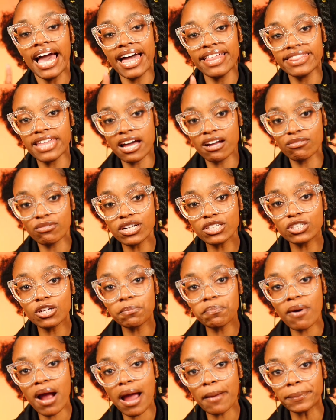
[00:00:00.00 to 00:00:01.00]
and that rental
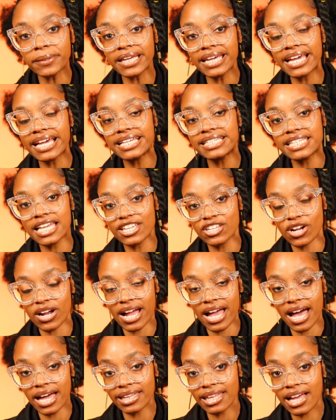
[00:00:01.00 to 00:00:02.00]
property is in your
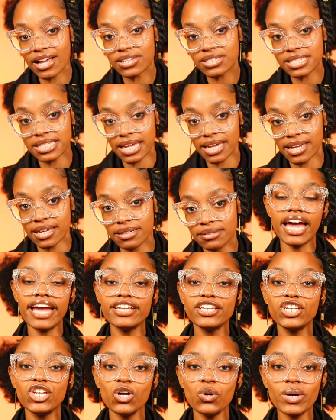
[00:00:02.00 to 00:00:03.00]
LLC
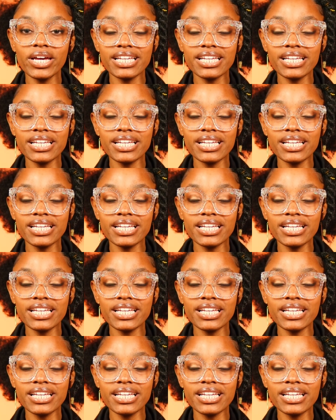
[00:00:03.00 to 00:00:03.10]
and you